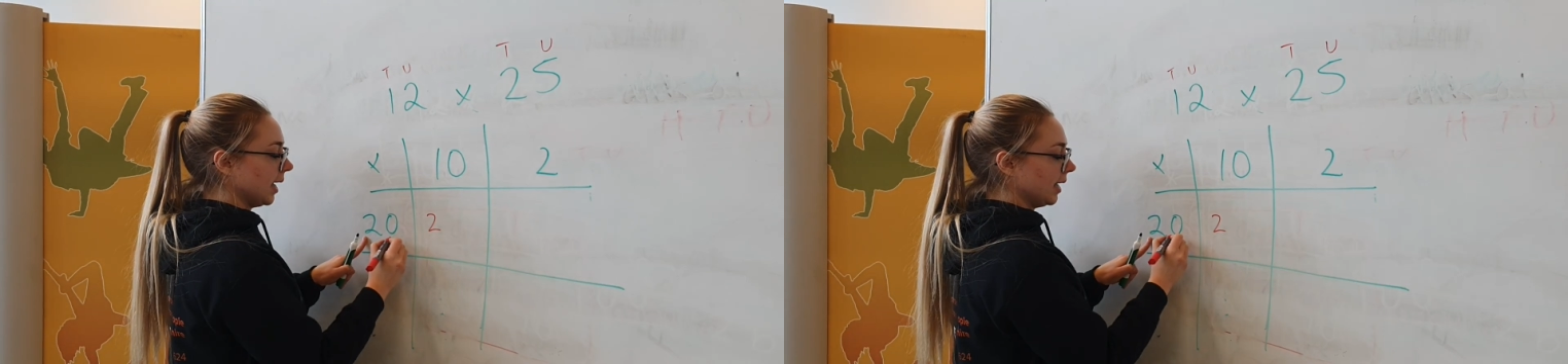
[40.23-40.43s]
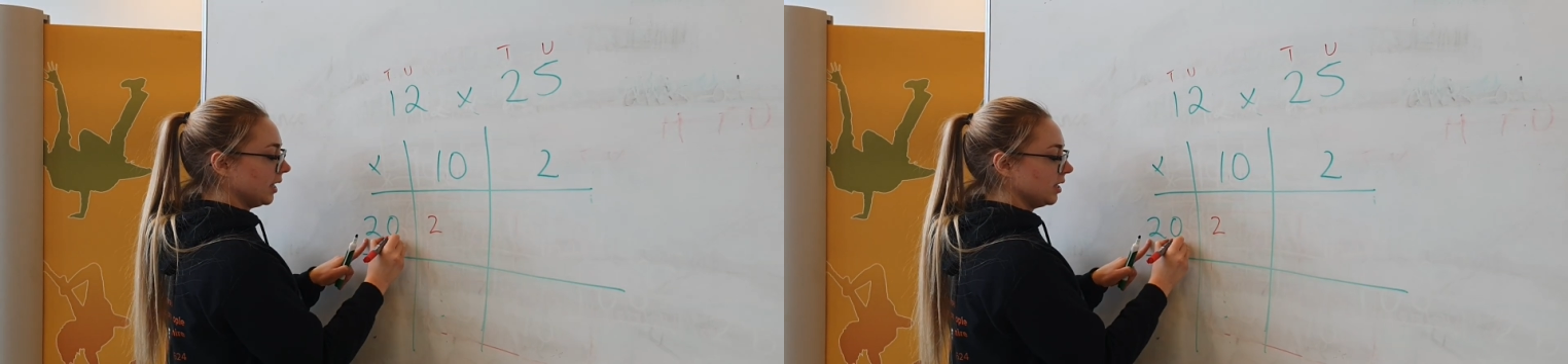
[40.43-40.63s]

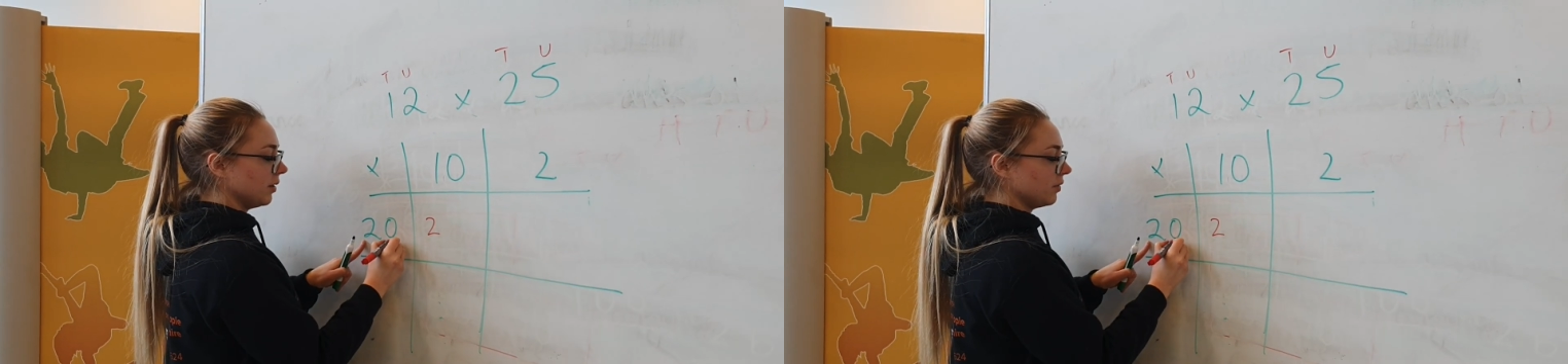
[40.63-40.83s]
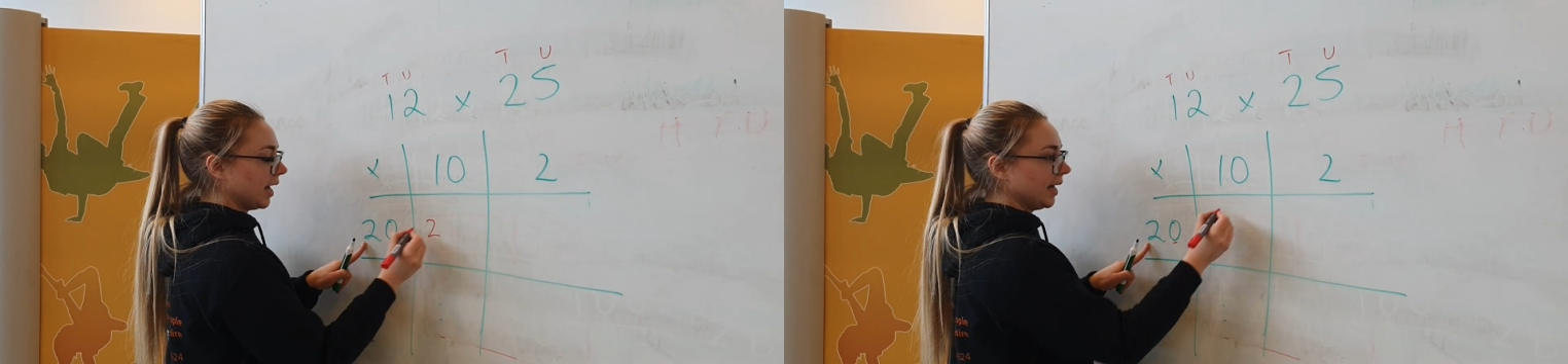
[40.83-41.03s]
and I
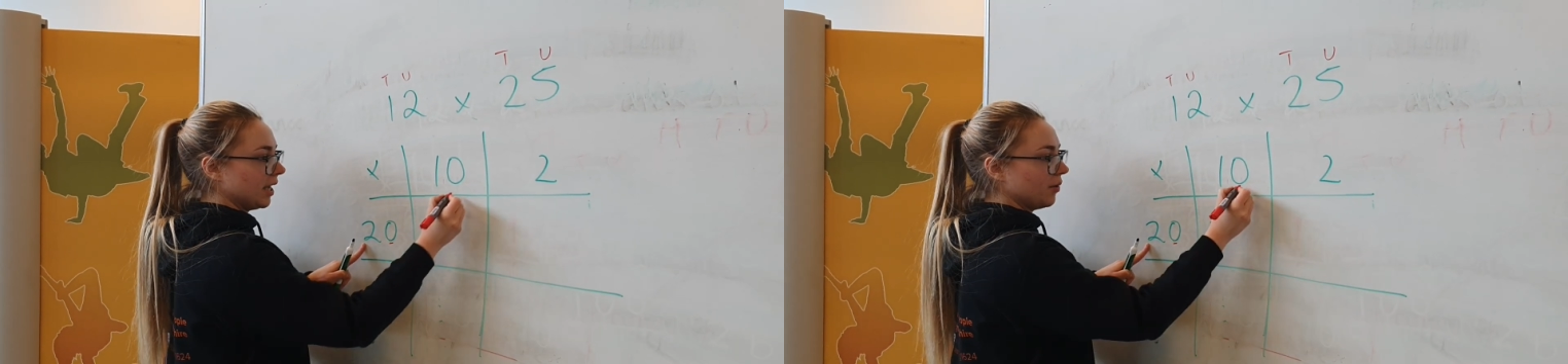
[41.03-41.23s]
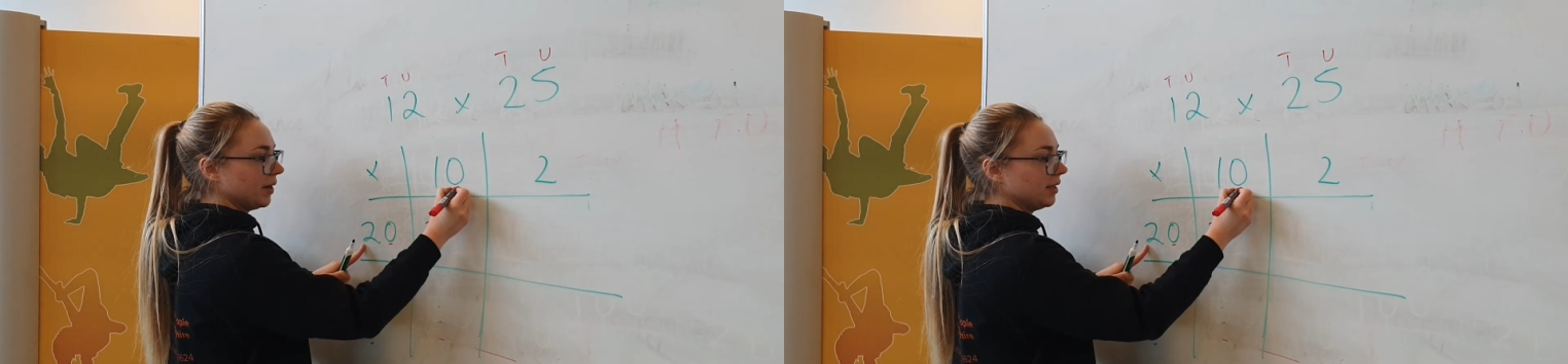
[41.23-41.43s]
know that
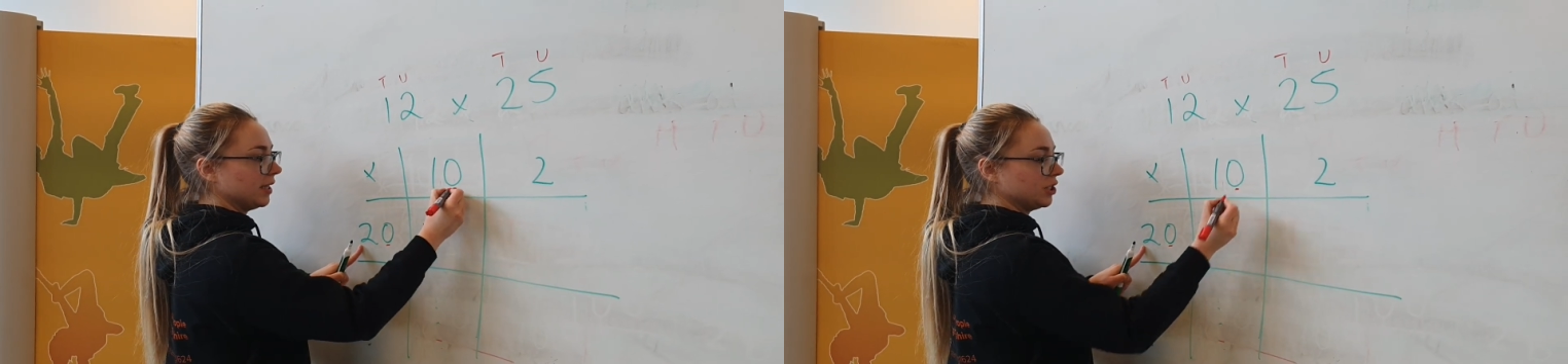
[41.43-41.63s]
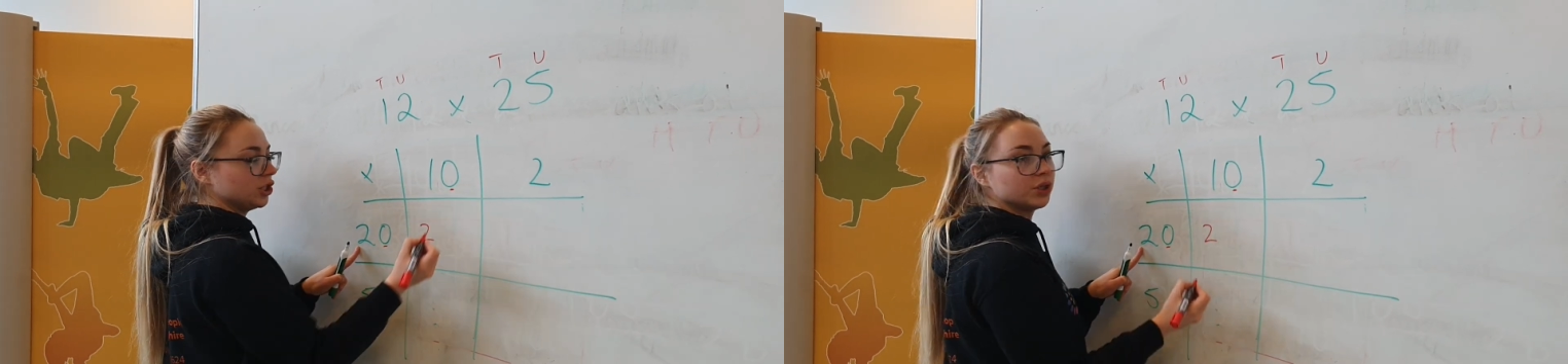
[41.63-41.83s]
I owe it
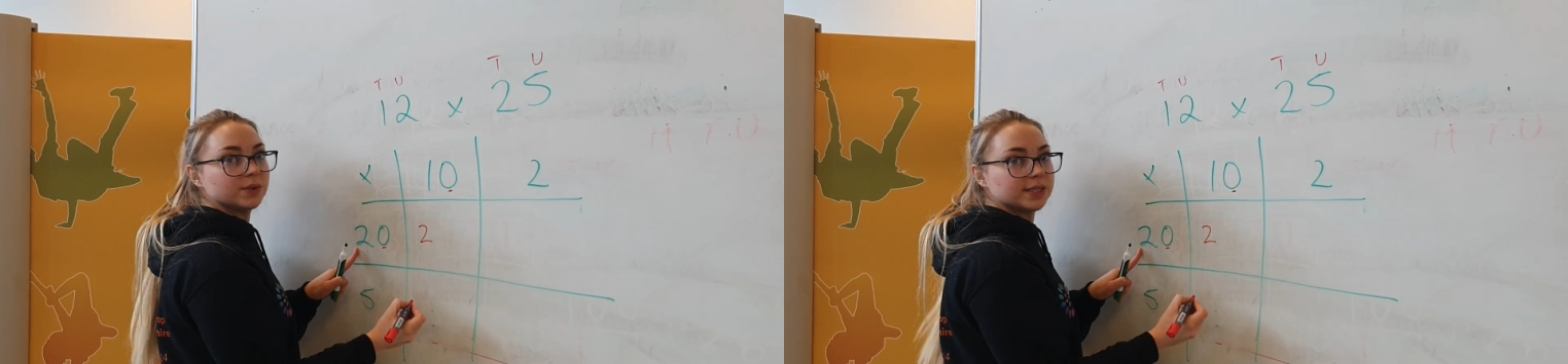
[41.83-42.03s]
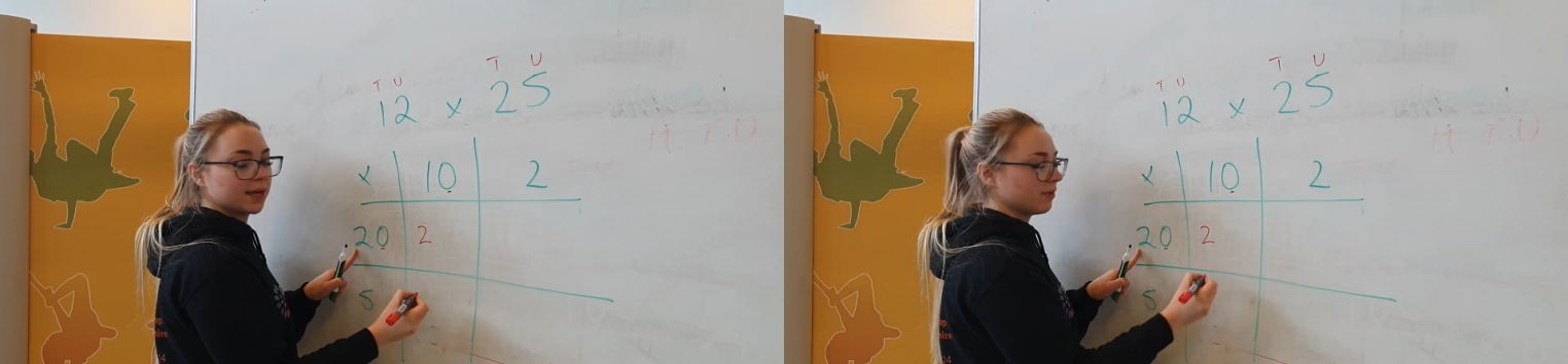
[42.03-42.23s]
these two
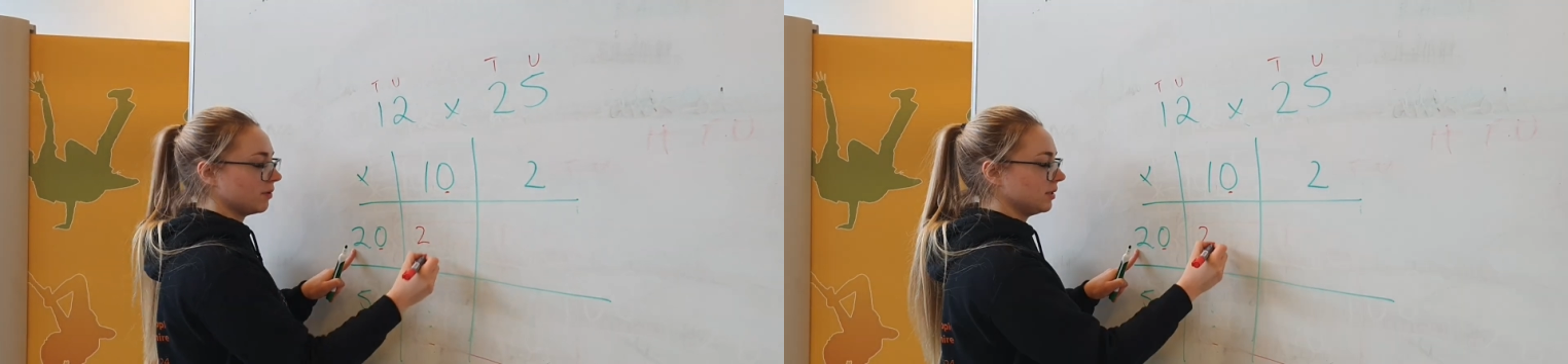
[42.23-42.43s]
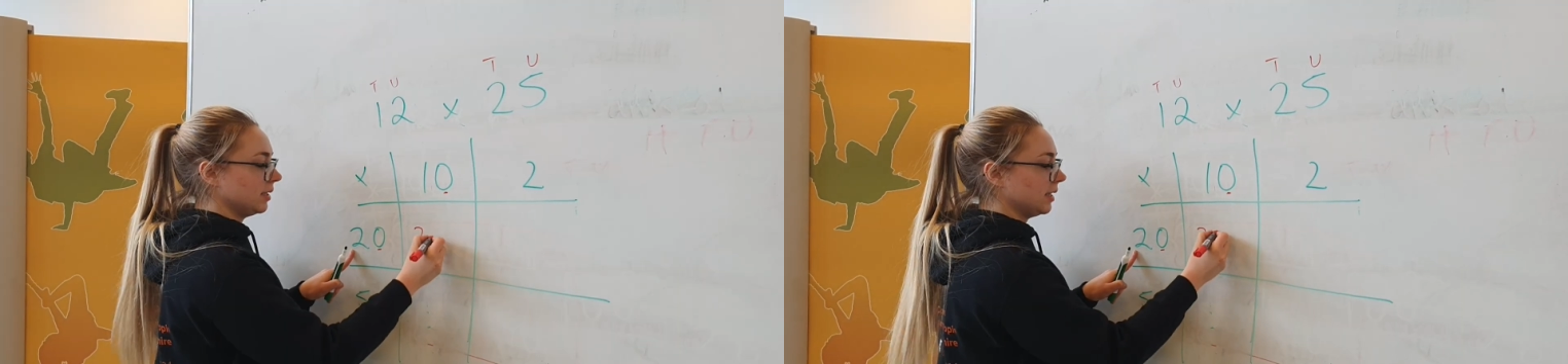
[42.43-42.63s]

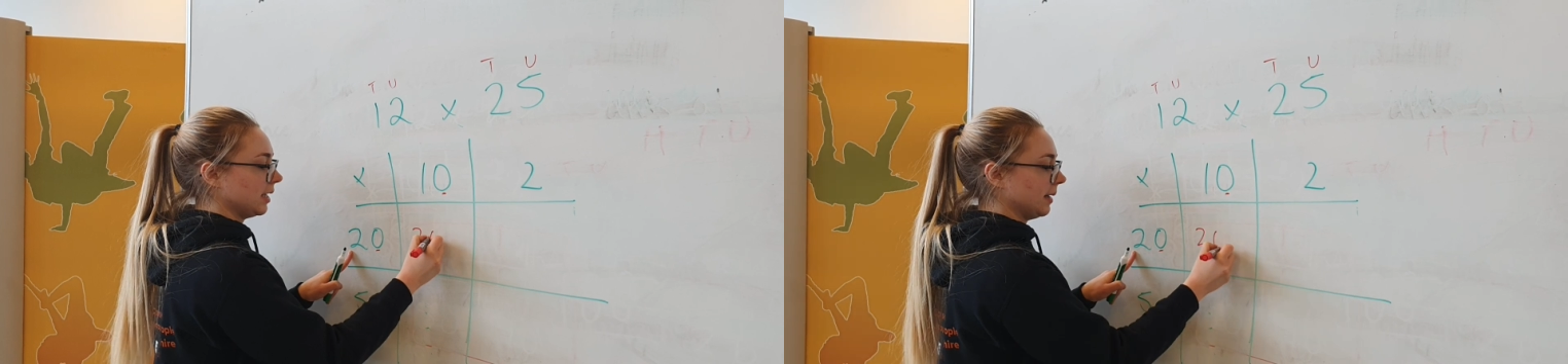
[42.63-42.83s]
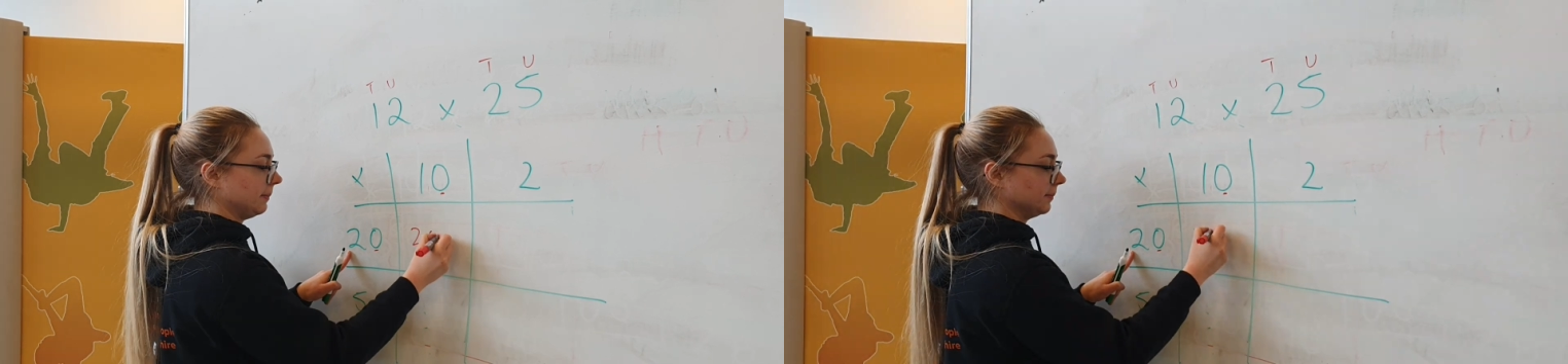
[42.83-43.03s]
zeros in here.